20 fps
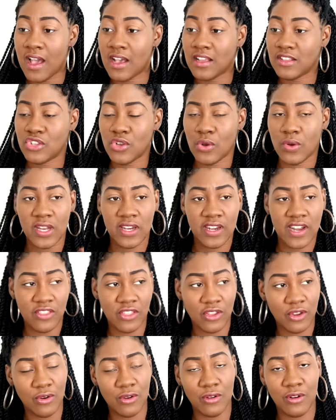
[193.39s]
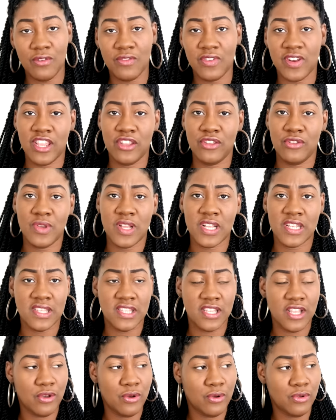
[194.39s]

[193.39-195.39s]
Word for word: Told another girl over there, you can sell